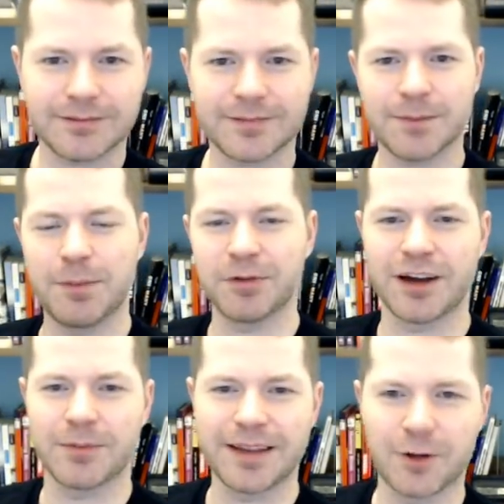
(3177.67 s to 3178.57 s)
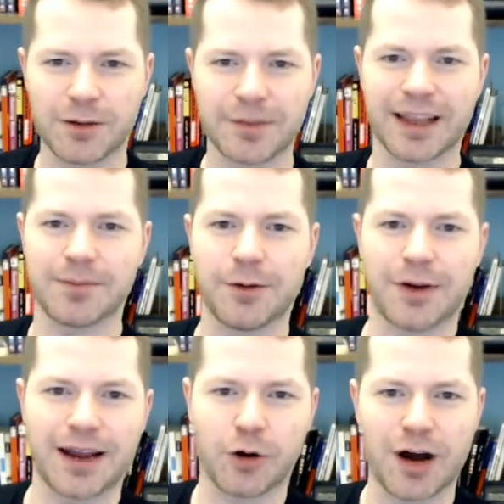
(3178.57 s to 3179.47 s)
People tell me they want to be like me when
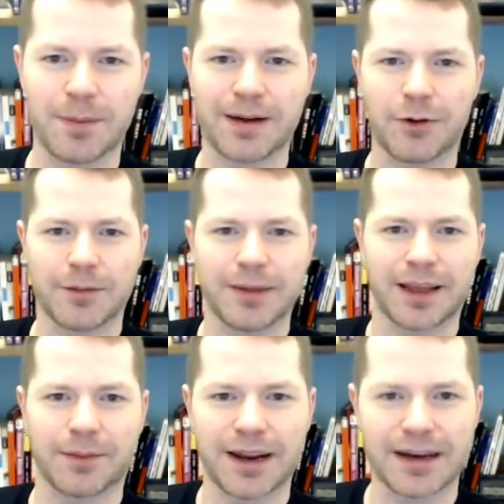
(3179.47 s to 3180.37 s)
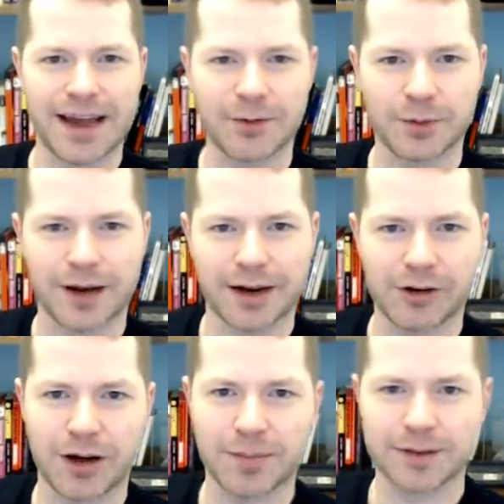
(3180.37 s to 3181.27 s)
I grow up. I want to be like Brandon Adams when I grow up.